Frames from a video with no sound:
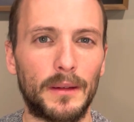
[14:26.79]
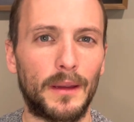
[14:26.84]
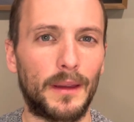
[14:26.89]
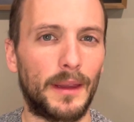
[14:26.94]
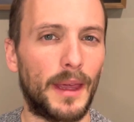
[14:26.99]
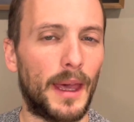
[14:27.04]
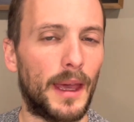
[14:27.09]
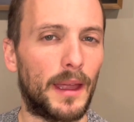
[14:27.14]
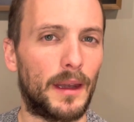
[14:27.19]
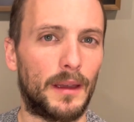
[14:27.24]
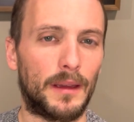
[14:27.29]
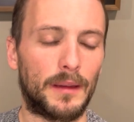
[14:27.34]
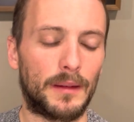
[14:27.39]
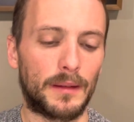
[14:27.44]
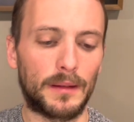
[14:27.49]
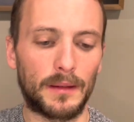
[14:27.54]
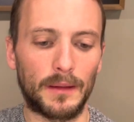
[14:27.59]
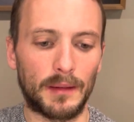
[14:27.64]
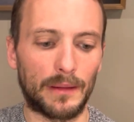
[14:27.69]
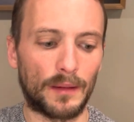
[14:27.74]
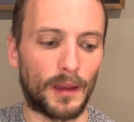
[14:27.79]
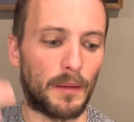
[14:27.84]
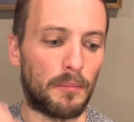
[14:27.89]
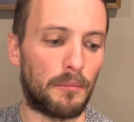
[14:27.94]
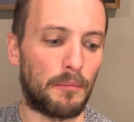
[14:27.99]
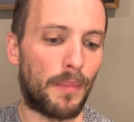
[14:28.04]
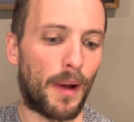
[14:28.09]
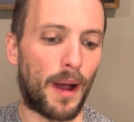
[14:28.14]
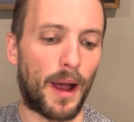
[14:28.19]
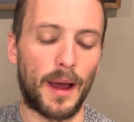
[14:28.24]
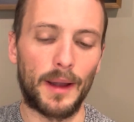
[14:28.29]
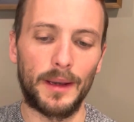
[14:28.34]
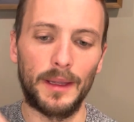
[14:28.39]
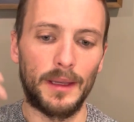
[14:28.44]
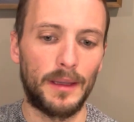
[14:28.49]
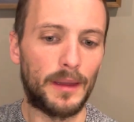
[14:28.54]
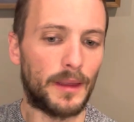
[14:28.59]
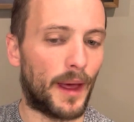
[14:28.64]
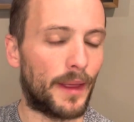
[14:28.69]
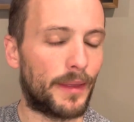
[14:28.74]
Again, it's a
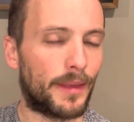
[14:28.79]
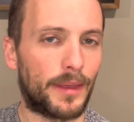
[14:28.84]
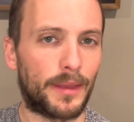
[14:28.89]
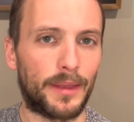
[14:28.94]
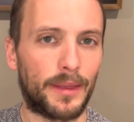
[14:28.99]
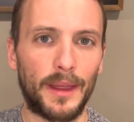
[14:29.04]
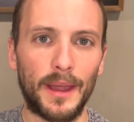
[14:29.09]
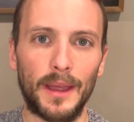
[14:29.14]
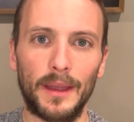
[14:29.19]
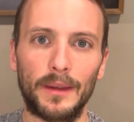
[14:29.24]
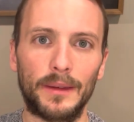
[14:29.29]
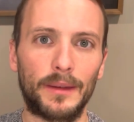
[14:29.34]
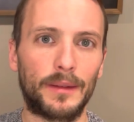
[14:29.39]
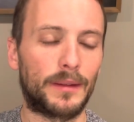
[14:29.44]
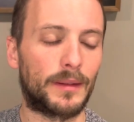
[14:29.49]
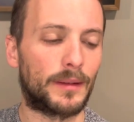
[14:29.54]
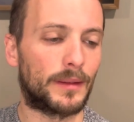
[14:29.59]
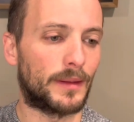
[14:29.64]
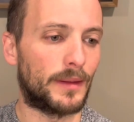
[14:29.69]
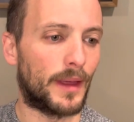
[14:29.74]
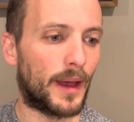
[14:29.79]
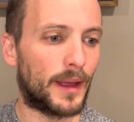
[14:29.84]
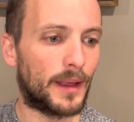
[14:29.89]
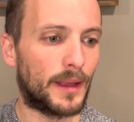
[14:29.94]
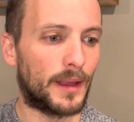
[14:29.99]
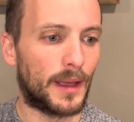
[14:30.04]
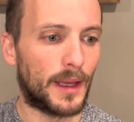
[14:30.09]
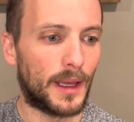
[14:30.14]
body that thinks, that